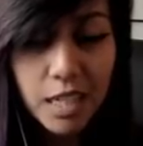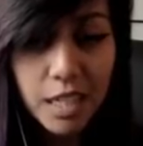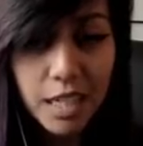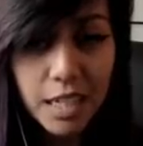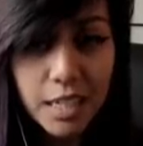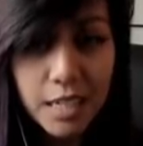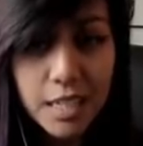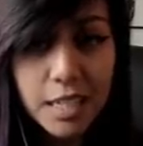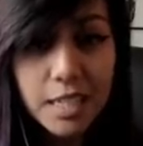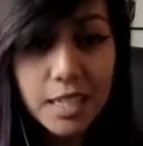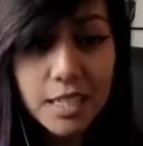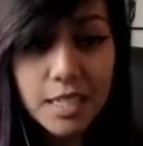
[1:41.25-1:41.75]

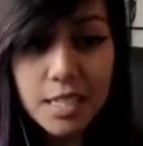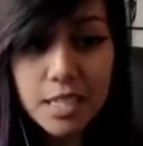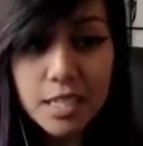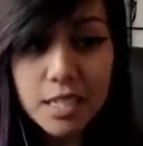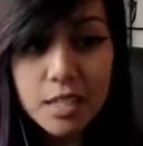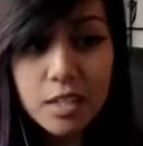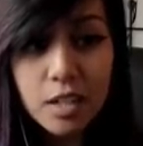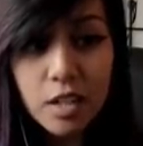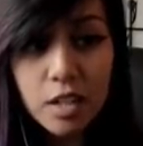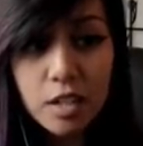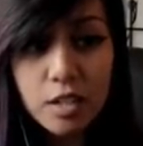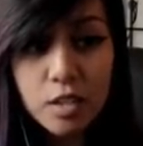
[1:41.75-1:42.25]
And he has
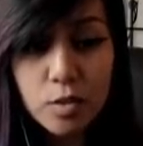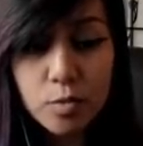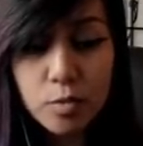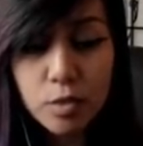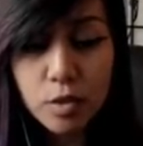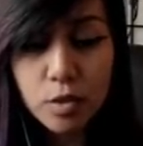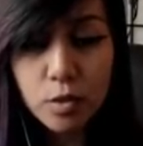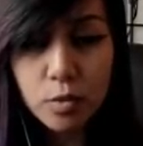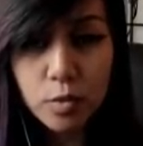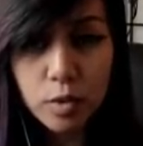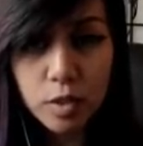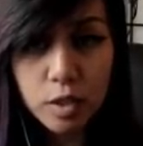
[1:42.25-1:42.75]
econs
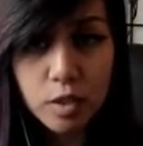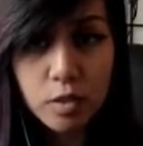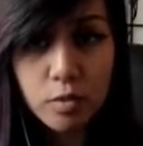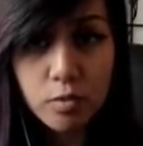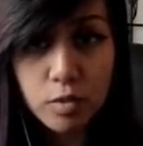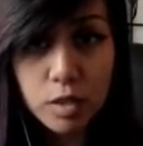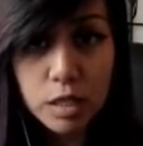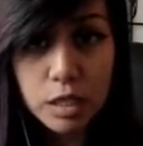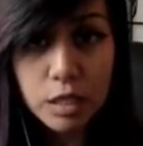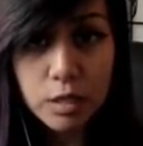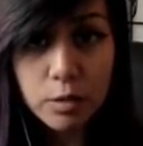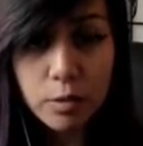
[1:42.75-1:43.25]
which work
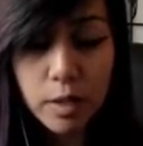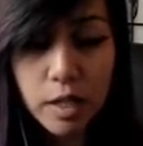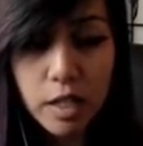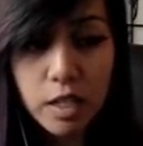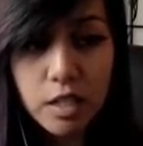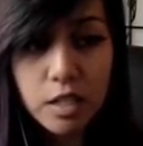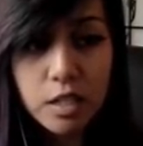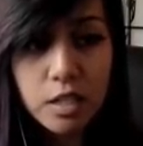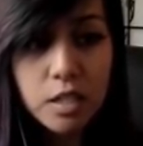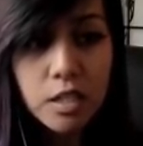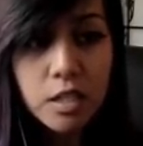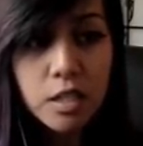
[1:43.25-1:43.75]
really
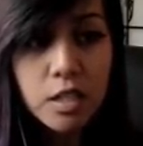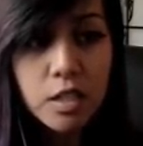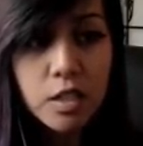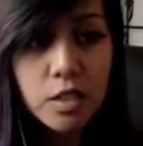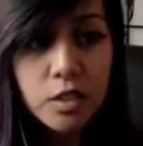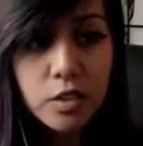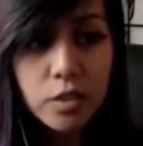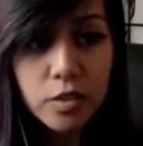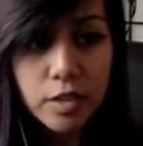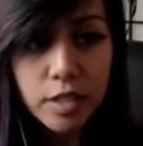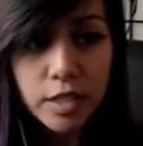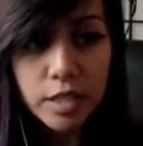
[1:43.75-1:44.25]
well.
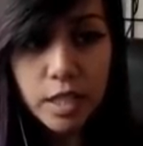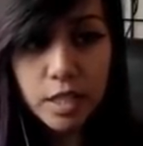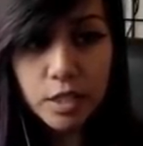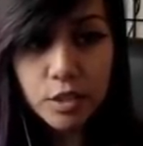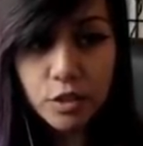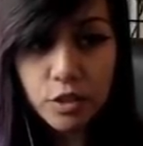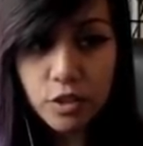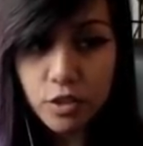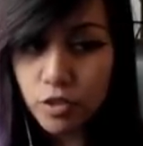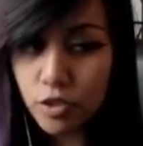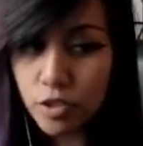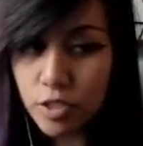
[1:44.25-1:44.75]
You can
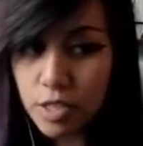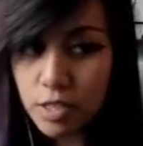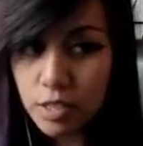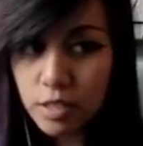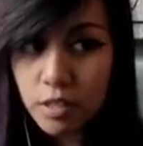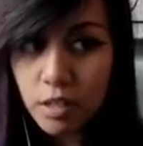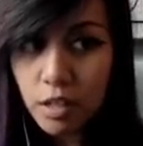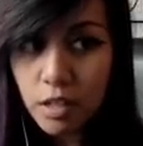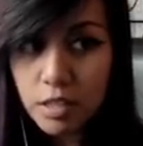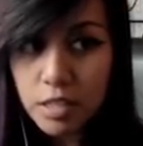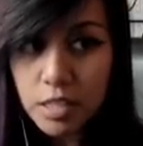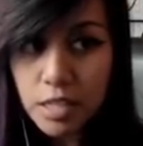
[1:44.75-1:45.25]
actually just
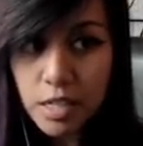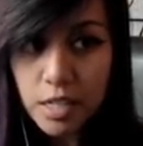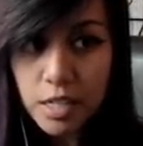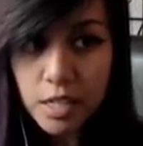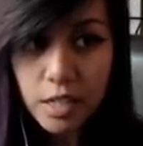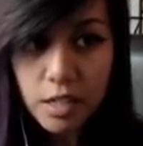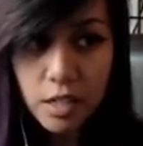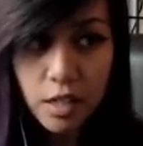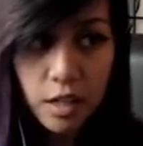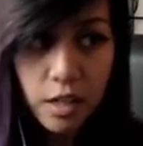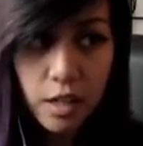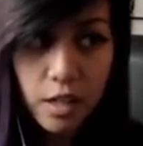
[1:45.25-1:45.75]
econ
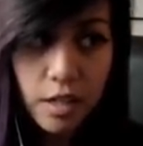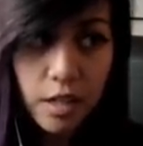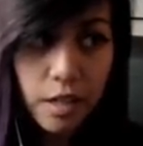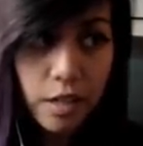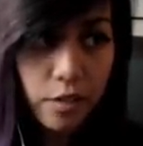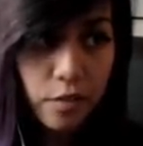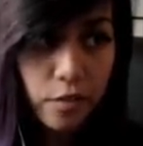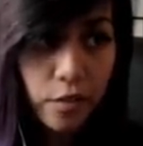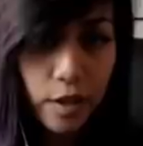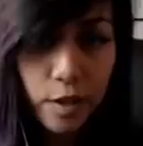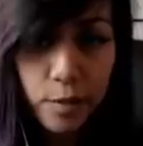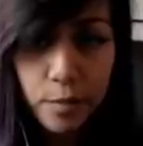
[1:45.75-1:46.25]
take
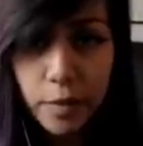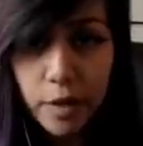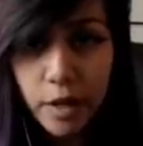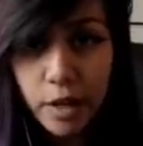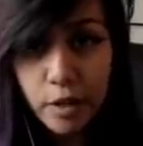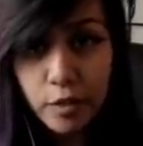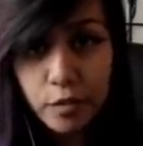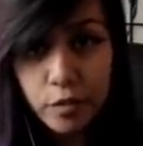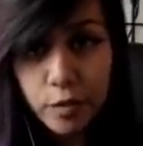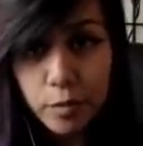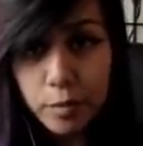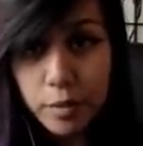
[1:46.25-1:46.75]
a
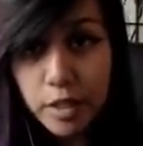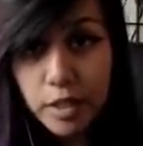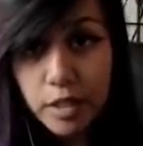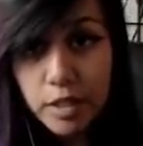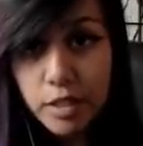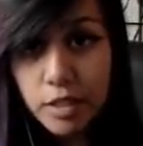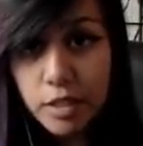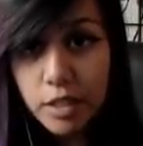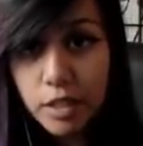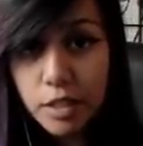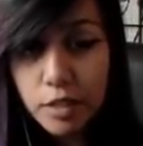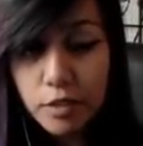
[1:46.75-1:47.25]
Vampire
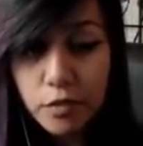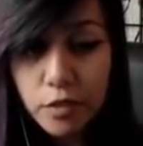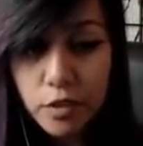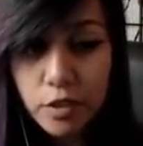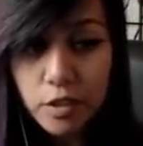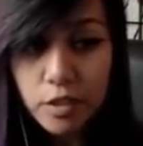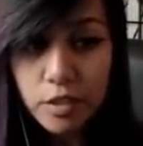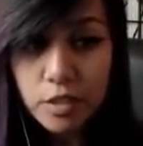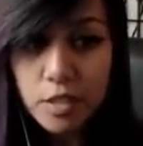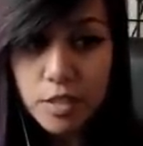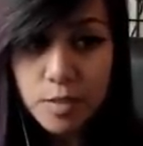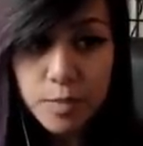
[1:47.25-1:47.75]
Familiar if
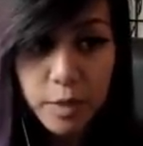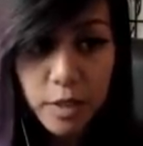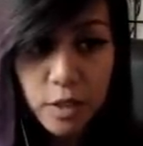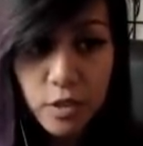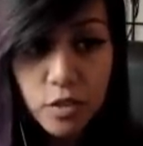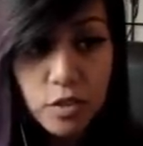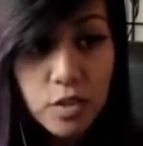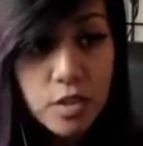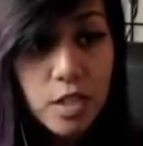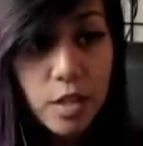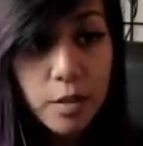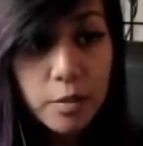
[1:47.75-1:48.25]
you can
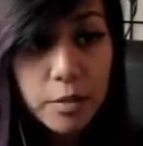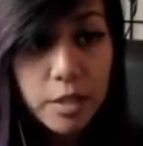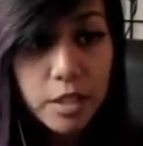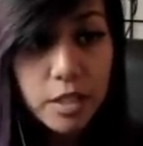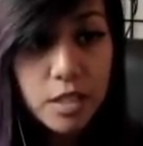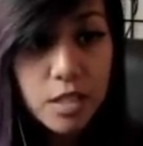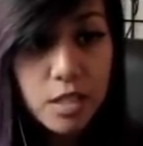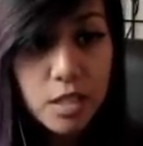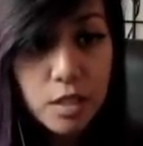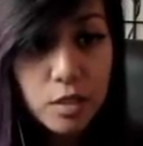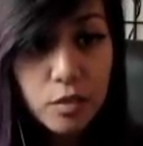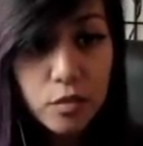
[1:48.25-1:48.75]
special summon
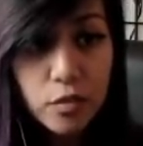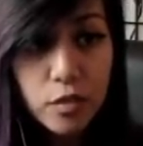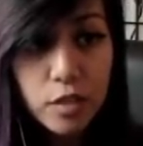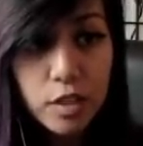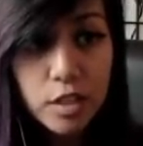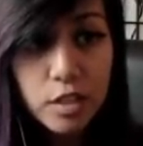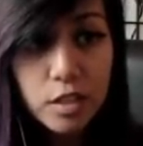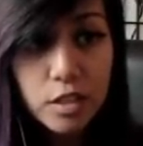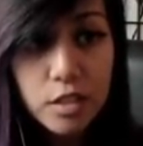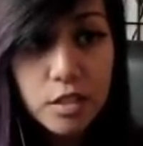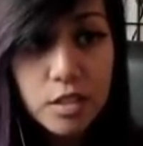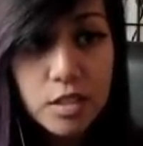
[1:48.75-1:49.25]
it to the
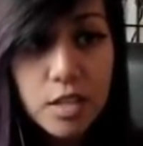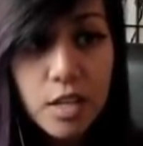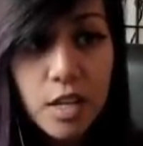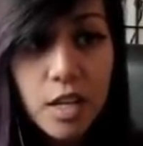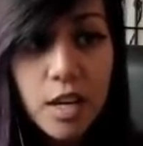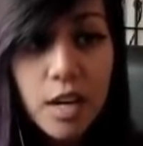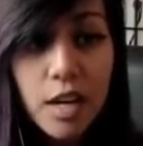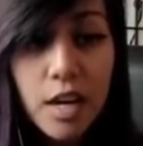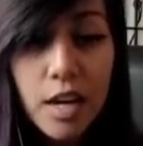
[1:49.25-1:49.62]
field.